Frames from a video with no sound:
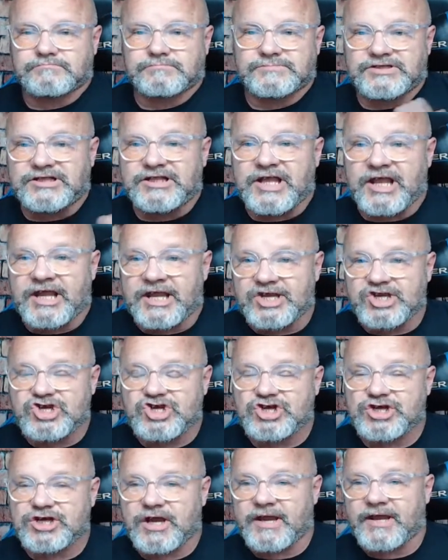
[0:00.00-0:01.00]

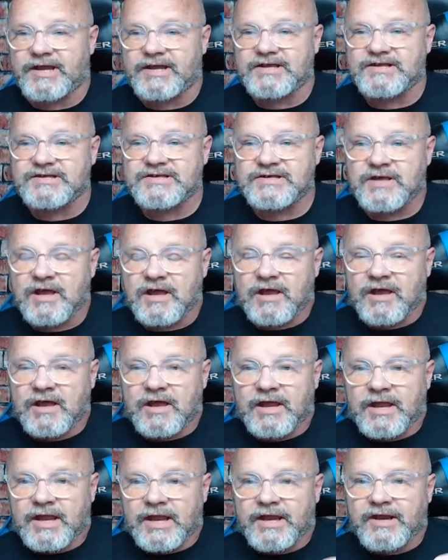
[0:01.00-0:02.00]
niche is,
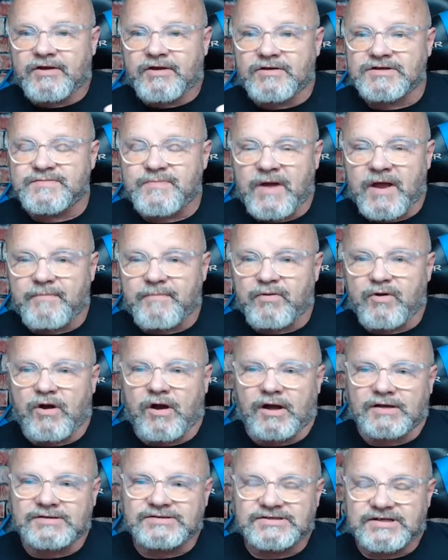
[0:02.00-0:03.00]
here's my
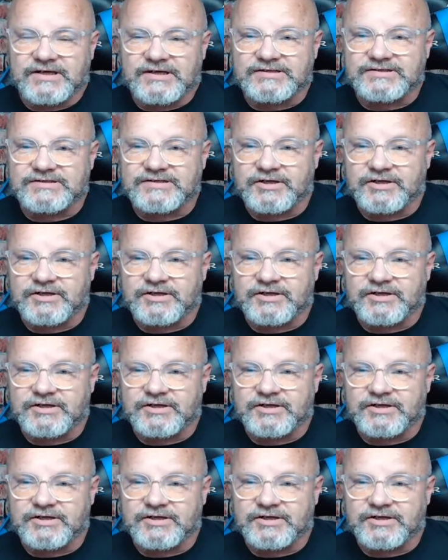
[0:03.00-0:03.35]
process,